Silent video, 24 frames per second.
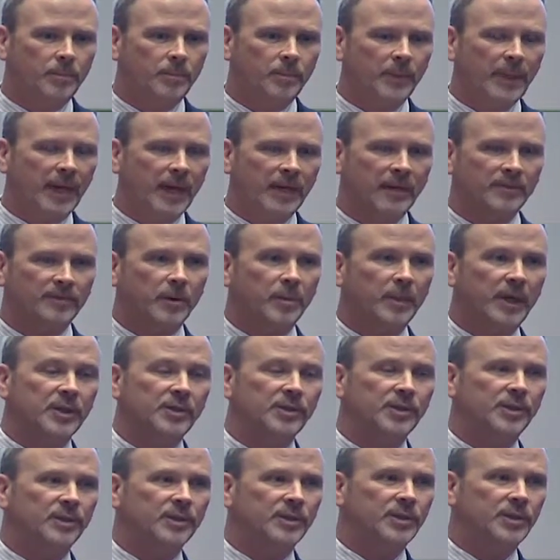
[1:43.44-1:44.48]
that
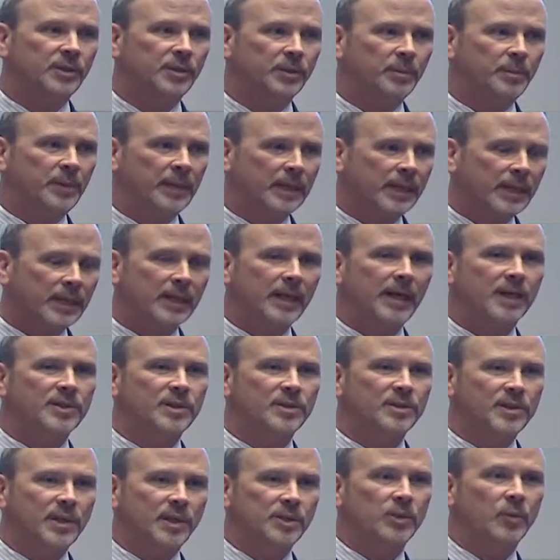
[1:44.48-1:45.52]
information to be indexed
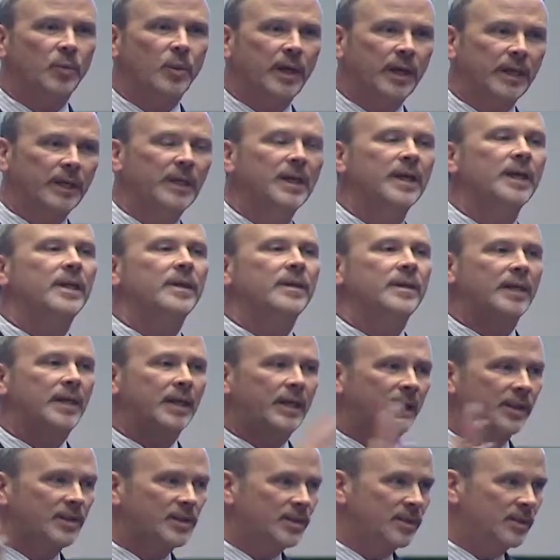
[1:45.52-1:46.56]
in such a way that it
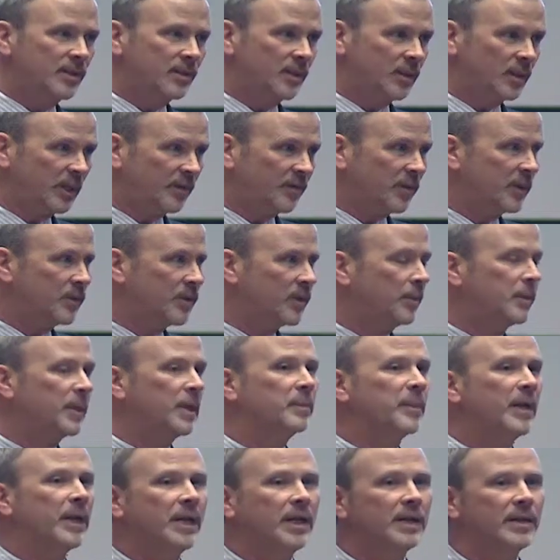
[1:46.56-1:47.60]
gets delivered to somebody
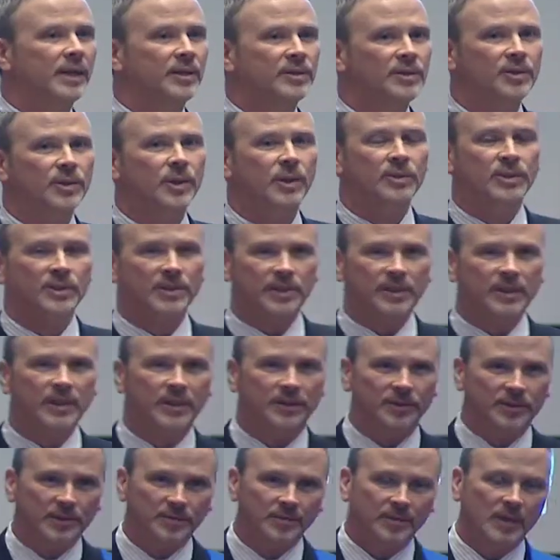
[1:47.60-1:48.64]
making that search, is
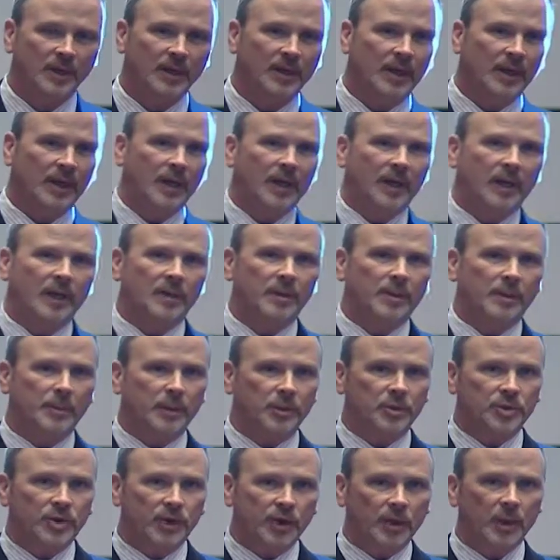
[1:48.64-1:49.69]
this. The
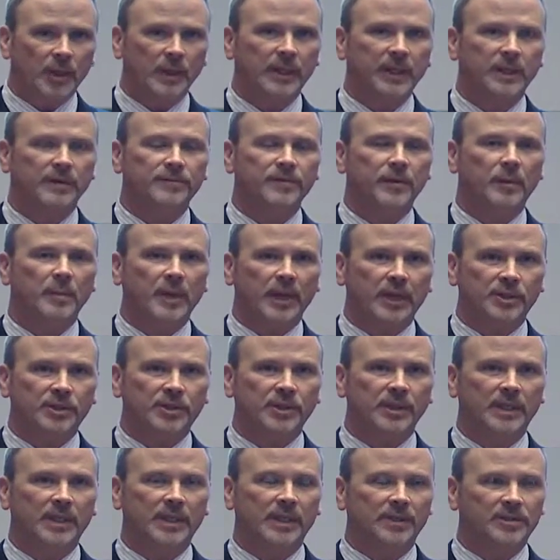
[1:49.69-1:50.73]
most current
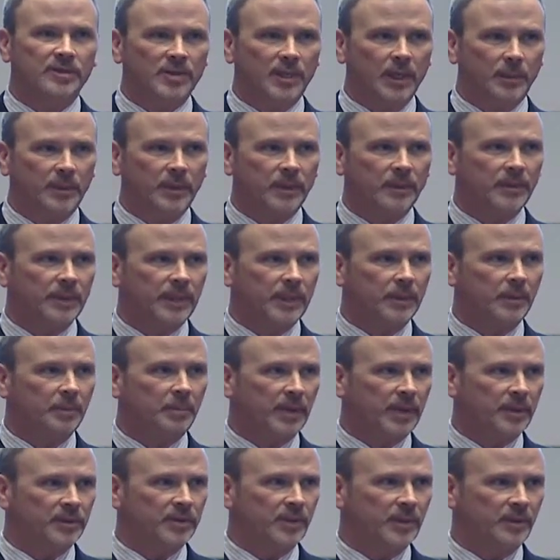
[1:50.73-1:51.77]
information is typically the
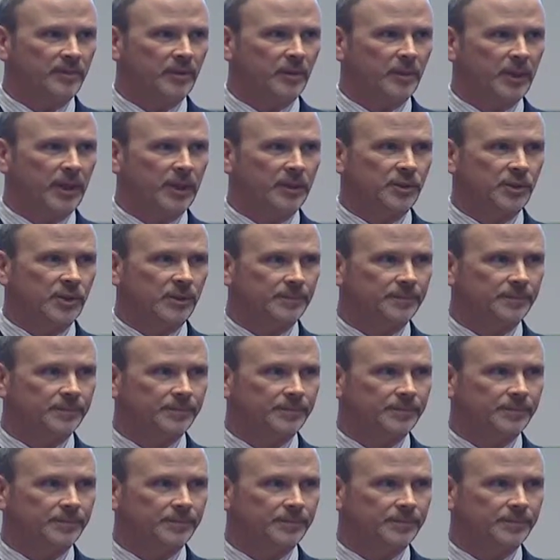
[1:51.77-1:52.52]
best information.